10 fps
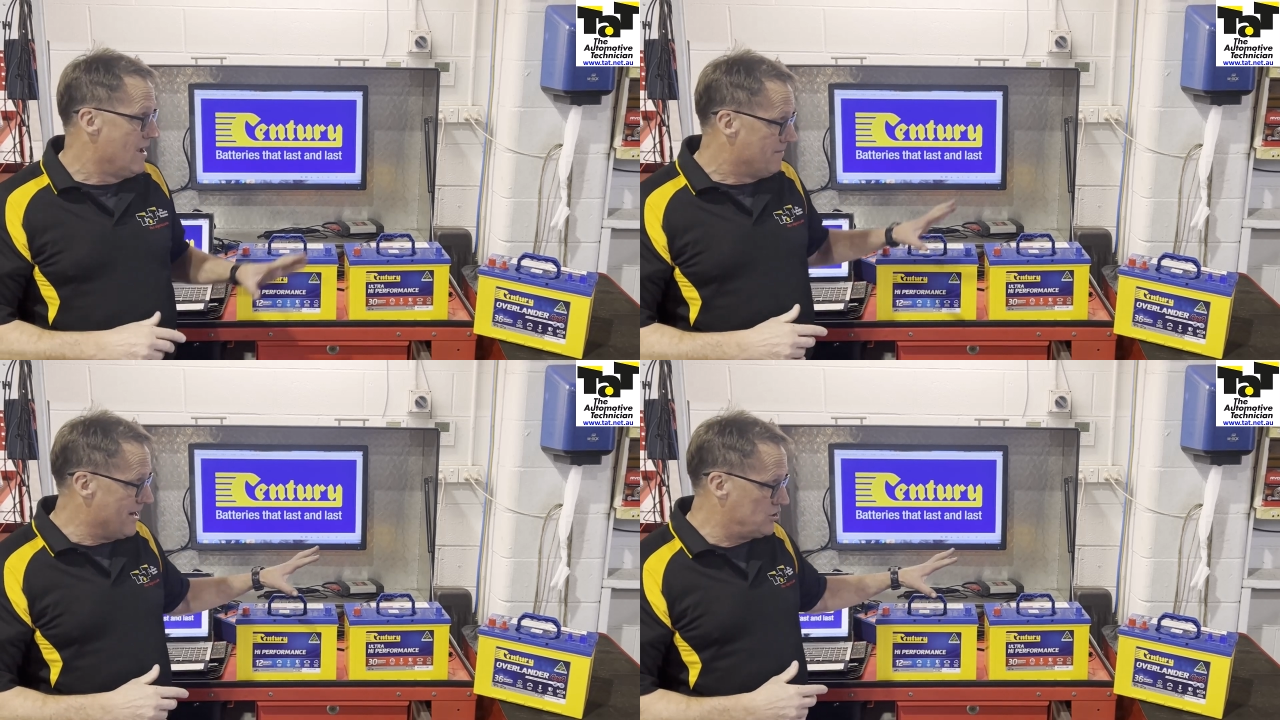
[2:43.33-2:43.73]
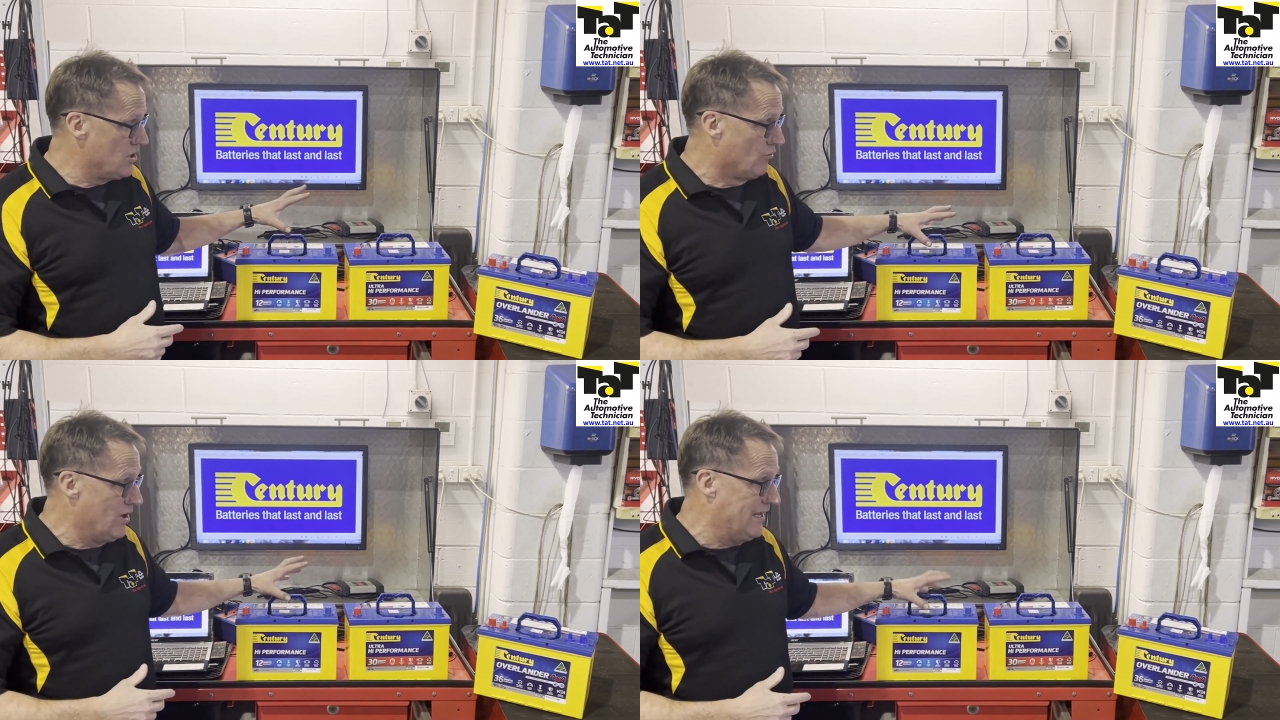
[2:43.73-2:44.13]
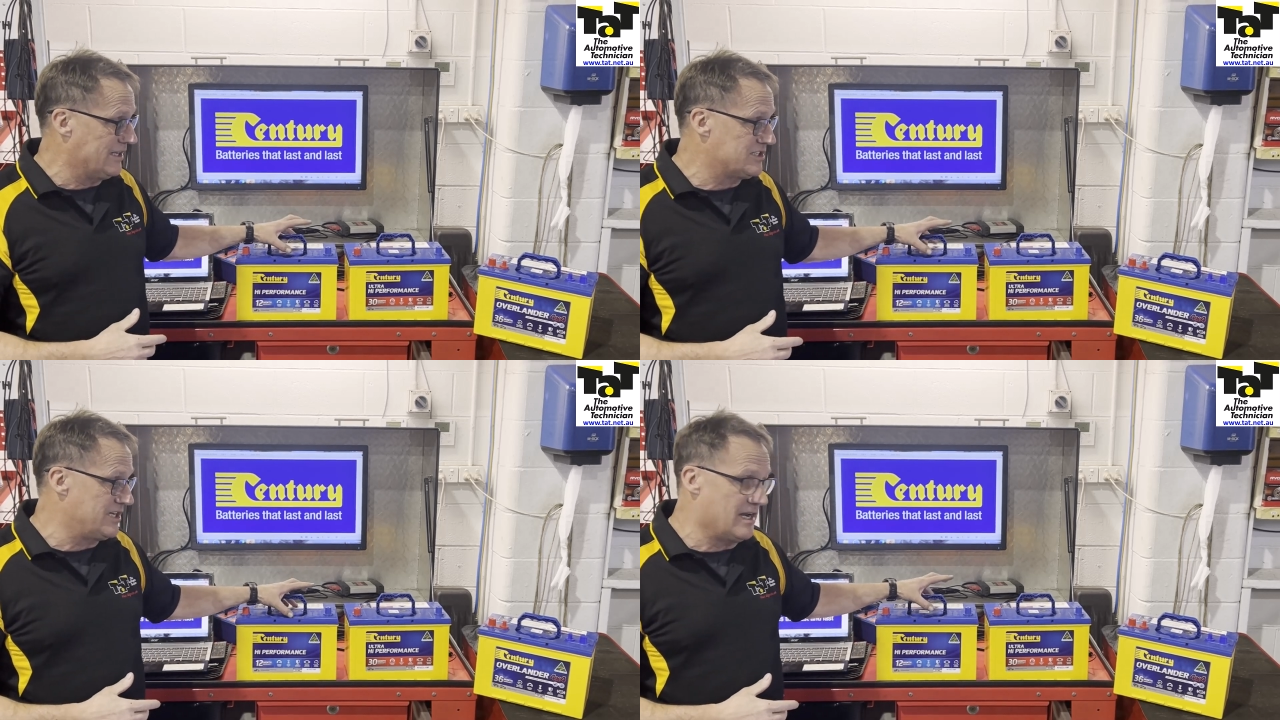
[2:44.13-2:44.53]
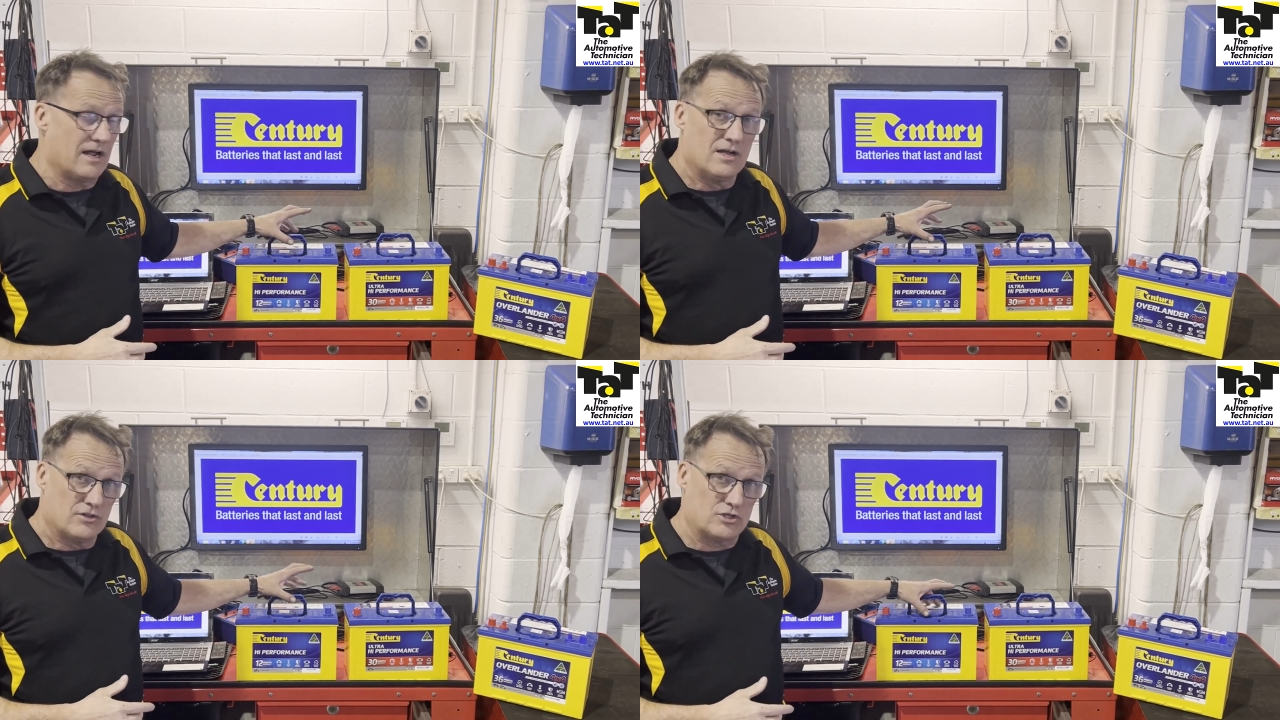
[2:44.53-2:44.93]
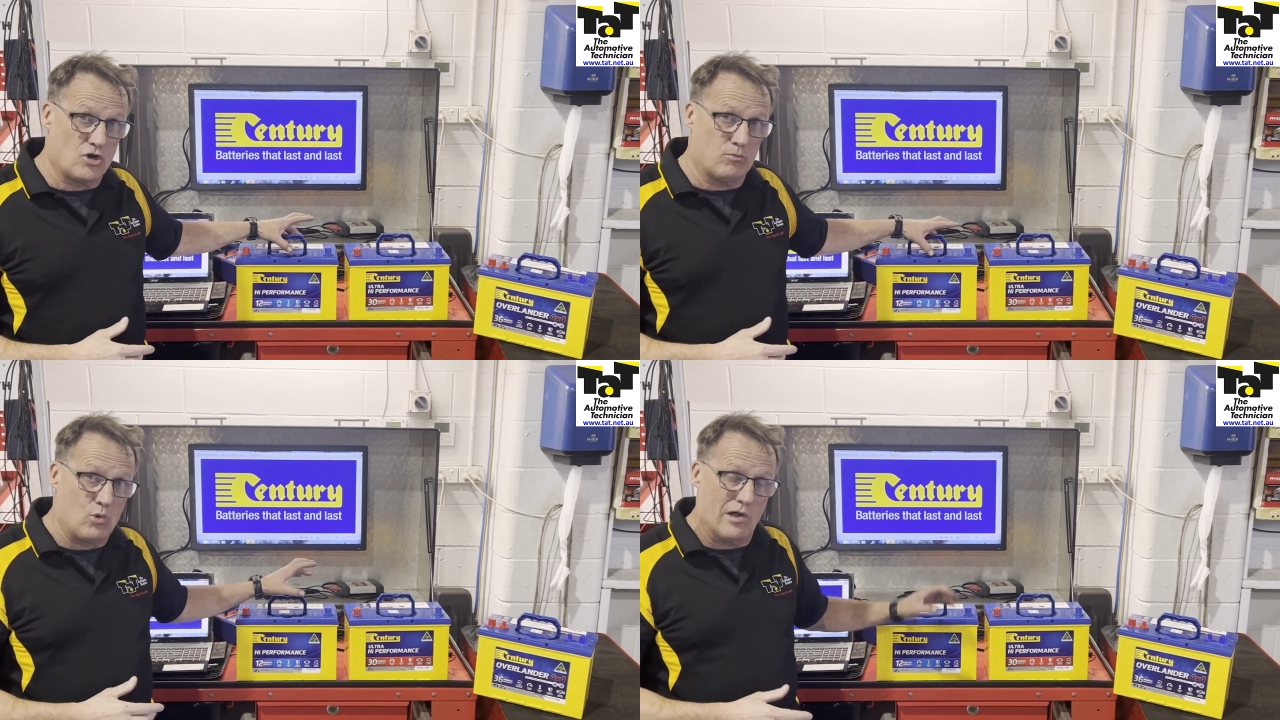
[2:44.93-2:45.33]
make sure you really consider the
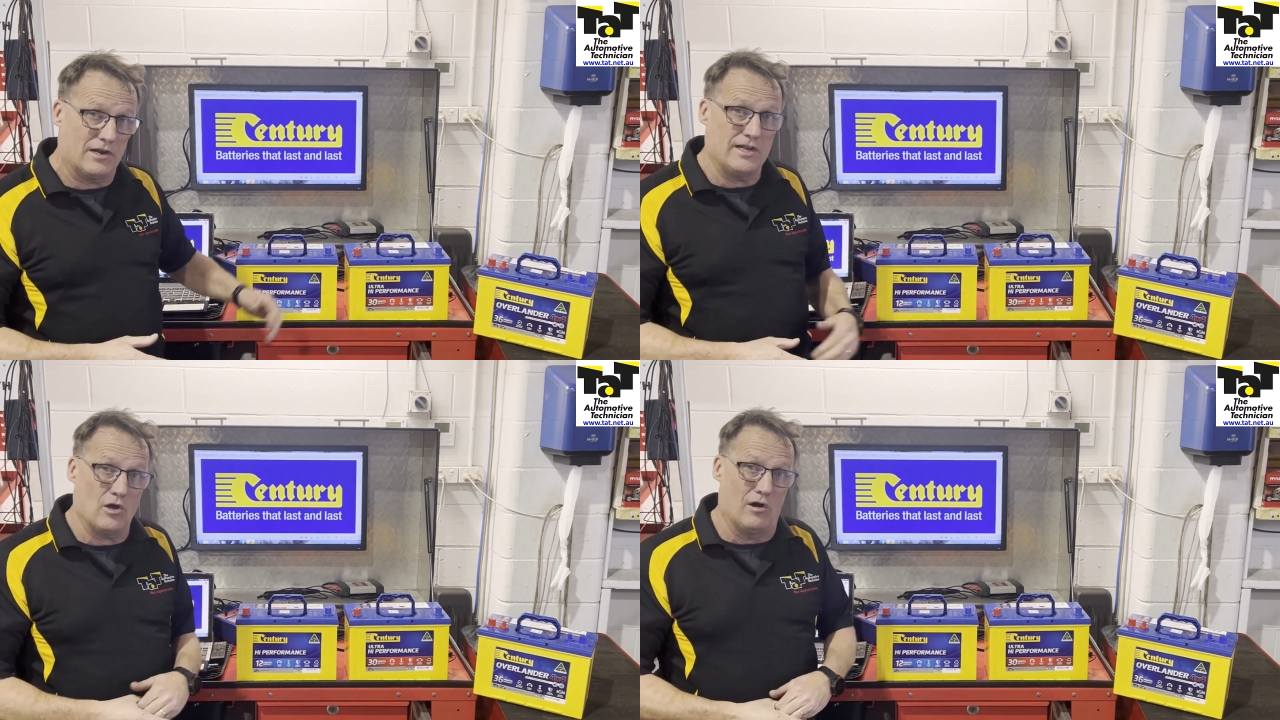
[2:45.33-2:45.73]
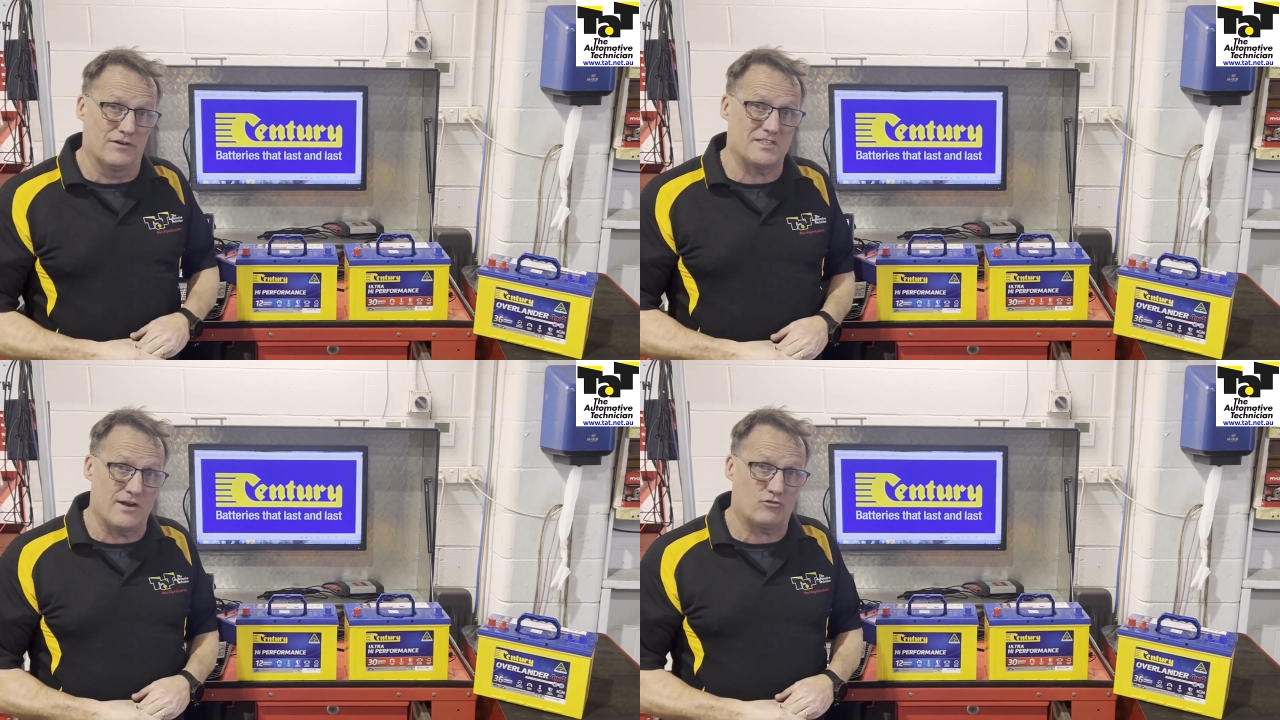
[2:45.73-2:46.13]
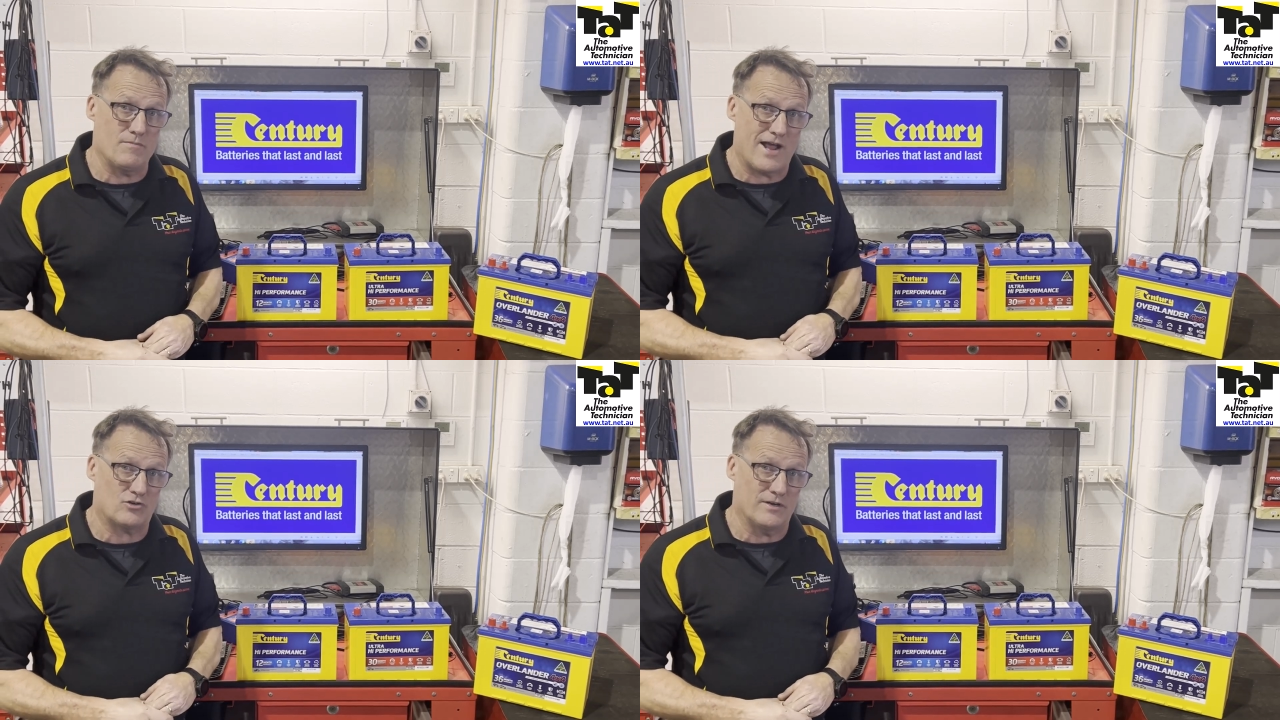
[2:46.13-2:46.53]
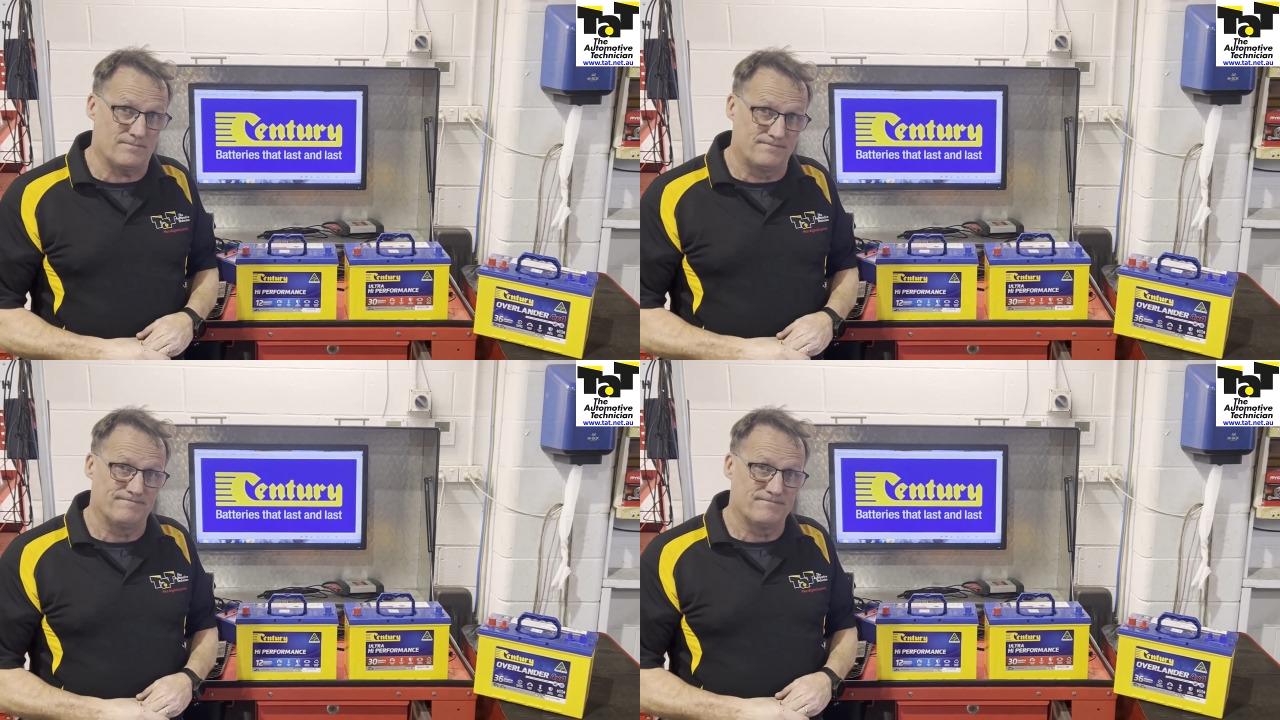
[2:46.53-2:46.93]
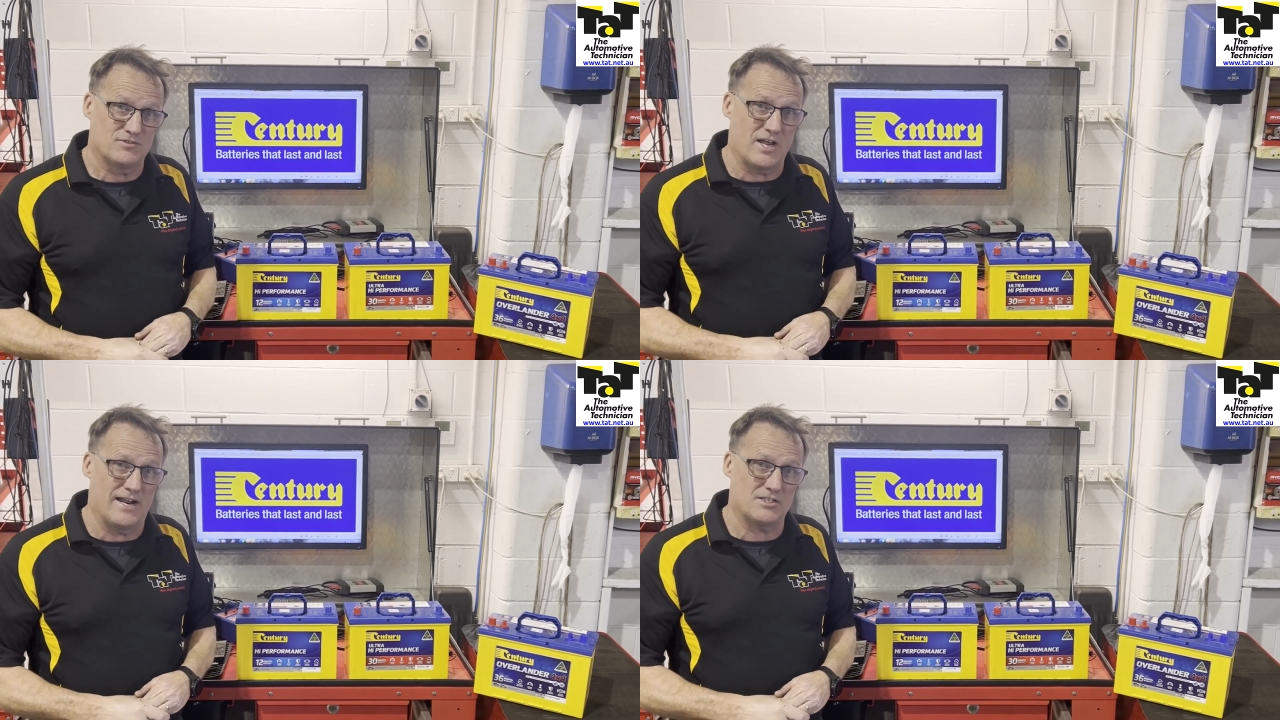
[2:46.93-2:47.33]
top quality of a Century battery.
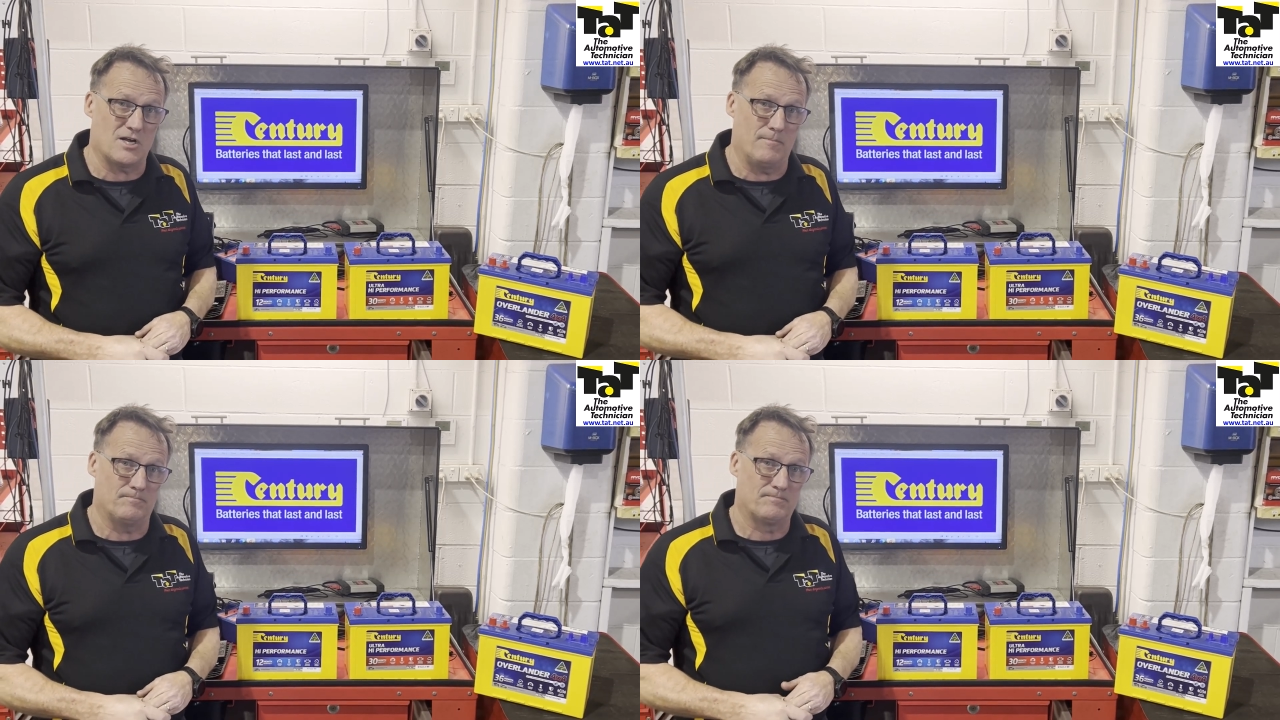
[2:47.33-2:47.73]
See you next time.